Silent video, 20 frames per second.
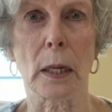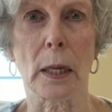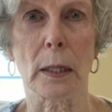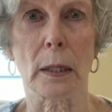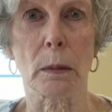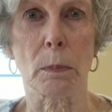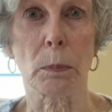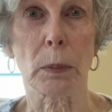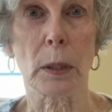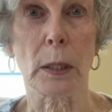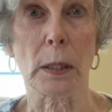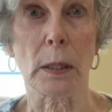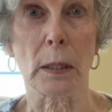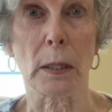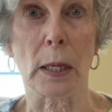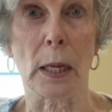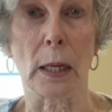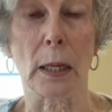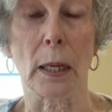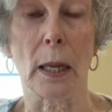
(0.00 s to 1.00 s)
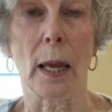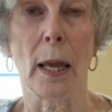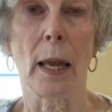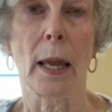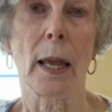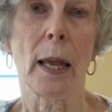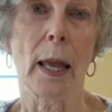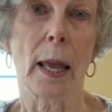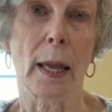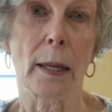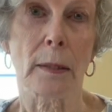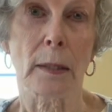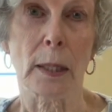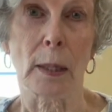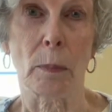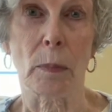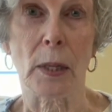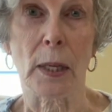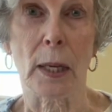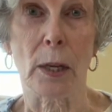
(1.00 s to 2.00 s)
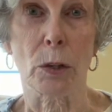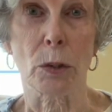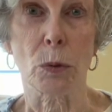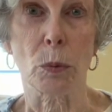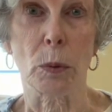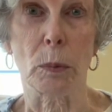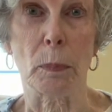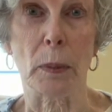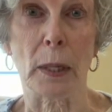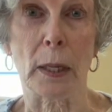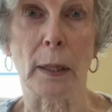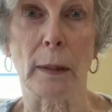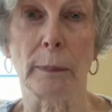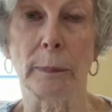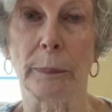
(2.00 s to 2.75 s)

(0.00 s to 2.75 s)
as pleasing as something else would be.